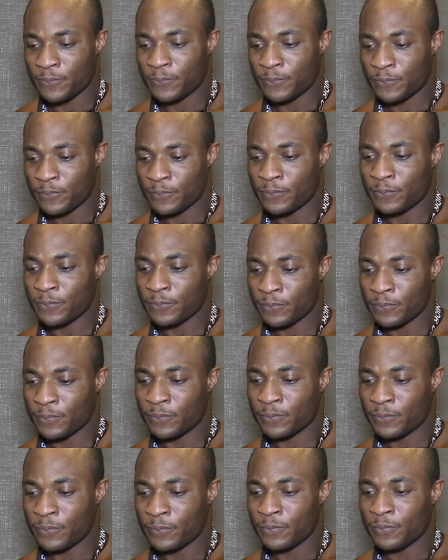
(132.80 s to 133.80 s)

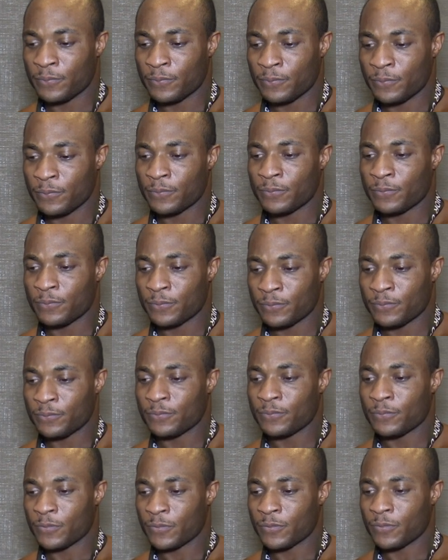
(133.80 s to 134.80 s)

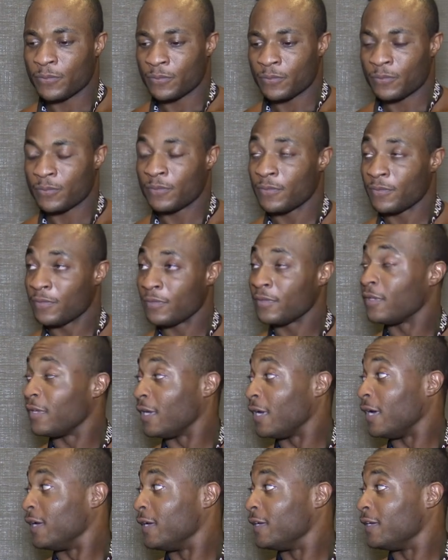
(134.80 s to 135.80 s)

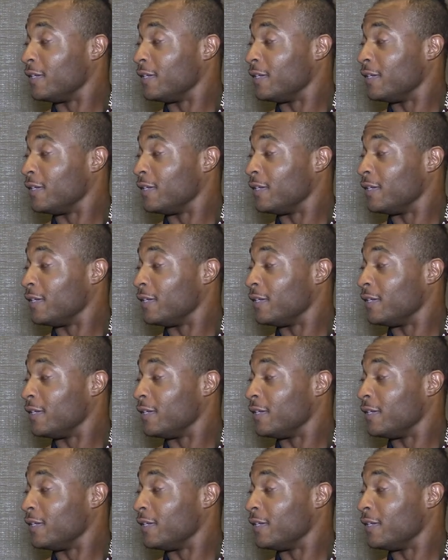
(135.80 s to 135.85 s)
(not speaking)